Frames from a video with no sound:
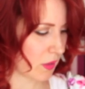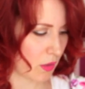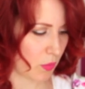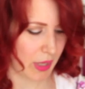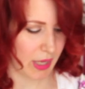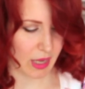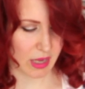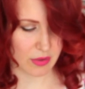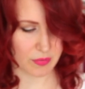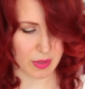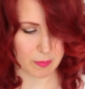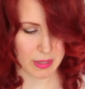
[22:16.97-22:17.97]
we
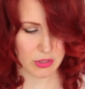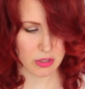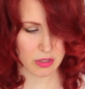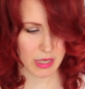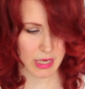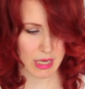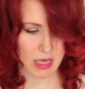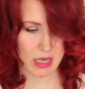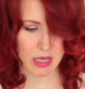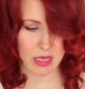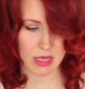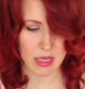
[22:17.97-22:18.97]
have a Butterick
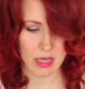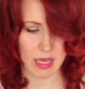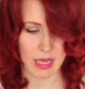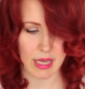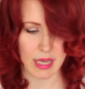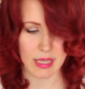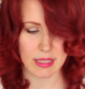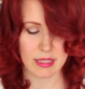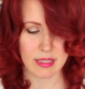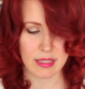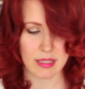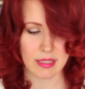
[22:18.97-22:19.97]

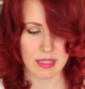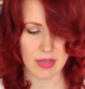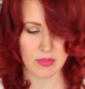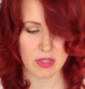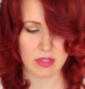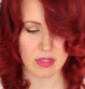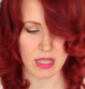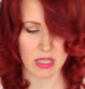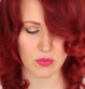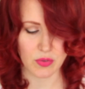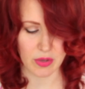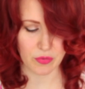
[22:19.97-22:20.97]

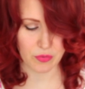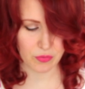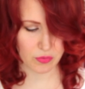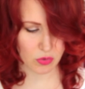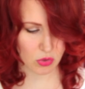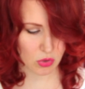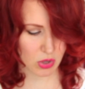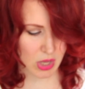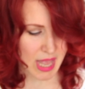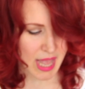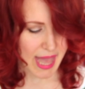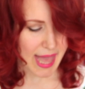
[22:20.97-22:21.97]
7654.
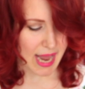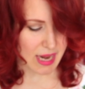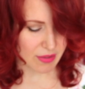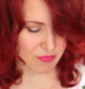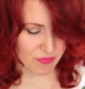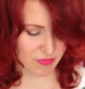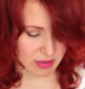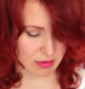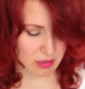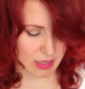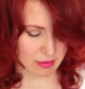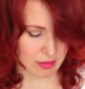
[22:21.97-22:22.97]
I feel like